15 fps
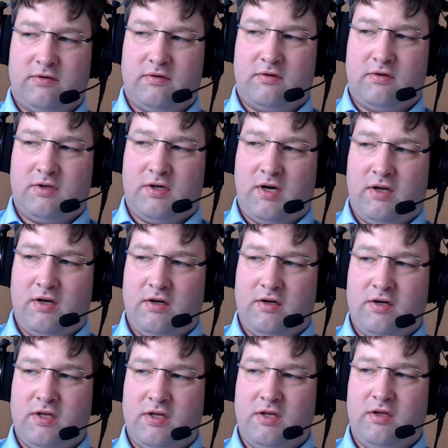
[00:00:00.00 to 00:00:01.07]
is
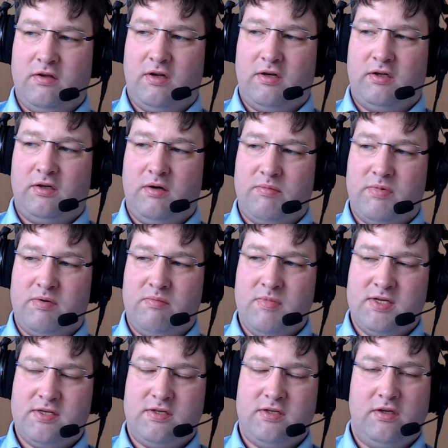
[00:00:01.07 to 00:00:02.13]
currently a little bit
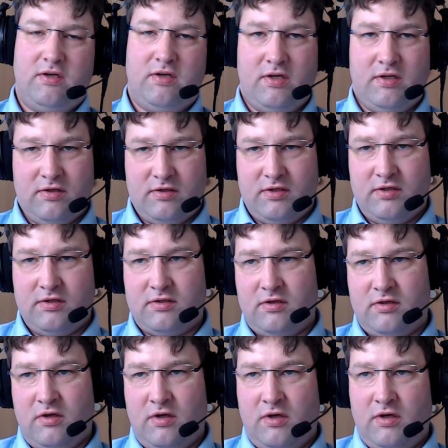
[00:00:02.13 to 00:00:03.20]
missing in
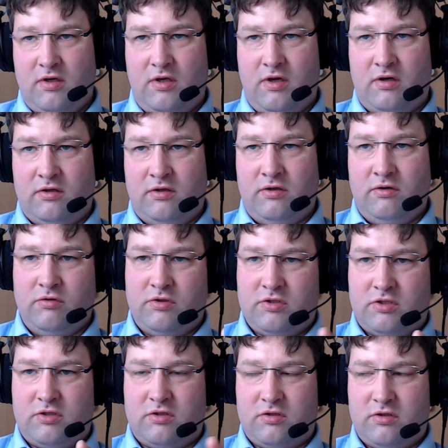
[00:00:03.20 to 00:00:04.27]
this
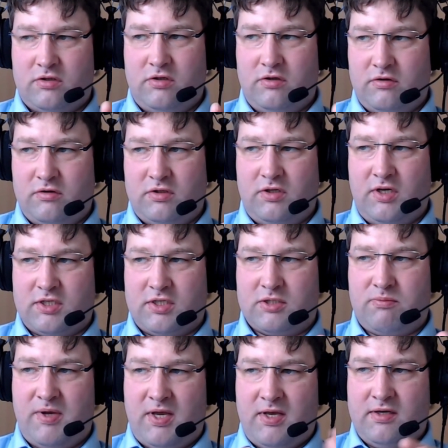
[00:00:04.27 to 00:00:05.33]
huge
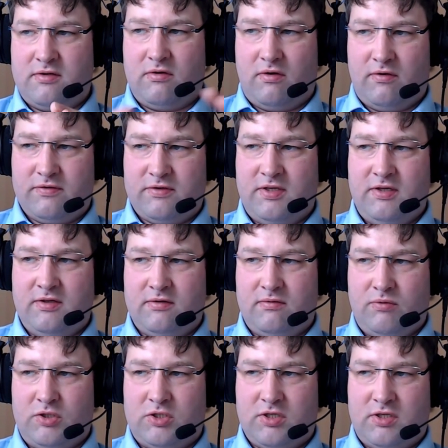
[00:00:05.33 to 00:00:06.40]
space of
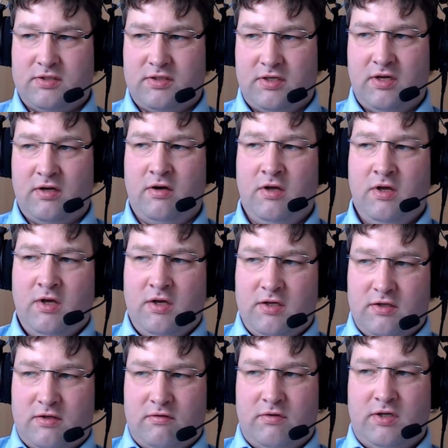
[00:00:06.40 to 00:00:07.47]
things which are there
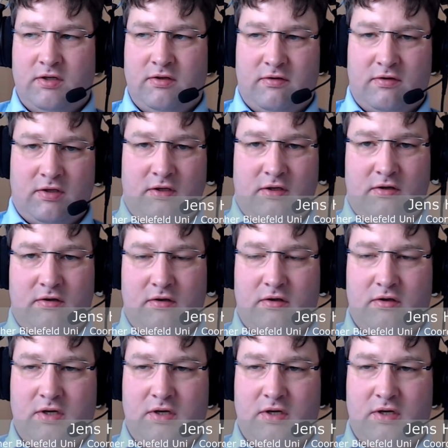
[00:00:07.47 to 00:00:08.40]
is really the